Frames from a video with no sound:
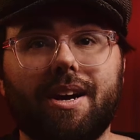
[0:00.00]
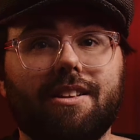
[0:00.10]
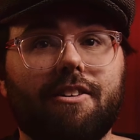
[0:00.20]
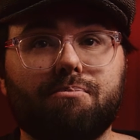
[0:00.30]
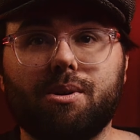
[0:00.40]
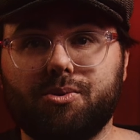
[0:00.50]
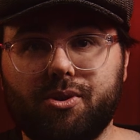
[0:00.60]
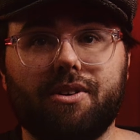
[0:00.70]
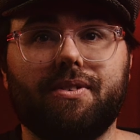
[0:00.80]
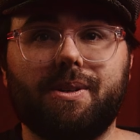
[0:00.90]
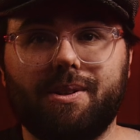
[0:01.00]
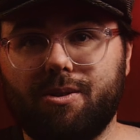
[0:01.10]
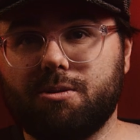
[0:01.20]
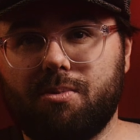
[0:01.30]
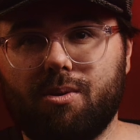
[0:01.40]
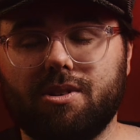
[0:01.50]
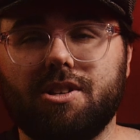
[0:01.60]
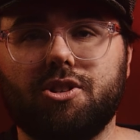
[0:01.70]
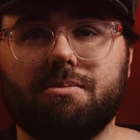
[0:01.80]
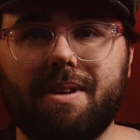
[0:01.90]
I love preserving those ports
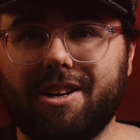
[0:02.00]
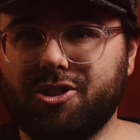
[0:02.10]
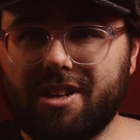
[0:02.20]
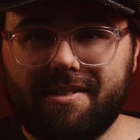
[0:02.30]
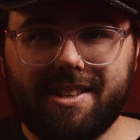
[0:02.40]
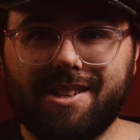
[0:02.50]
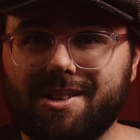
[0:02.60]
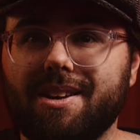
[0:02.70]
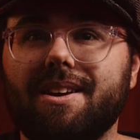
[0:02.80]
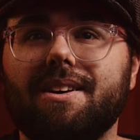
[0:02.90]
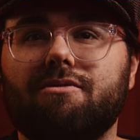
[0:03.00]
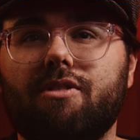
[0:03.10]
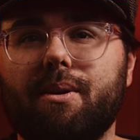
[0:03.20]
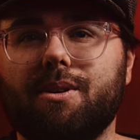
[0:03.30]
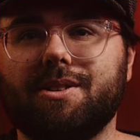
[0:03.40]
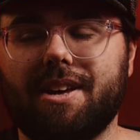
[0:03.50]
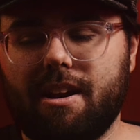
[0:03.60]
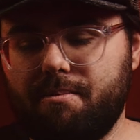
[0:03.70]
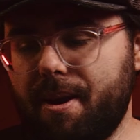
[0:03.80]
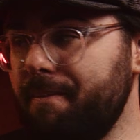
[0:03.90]
and just making sure everything's right where it's got
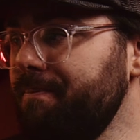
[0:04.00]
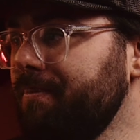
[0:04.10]
to be.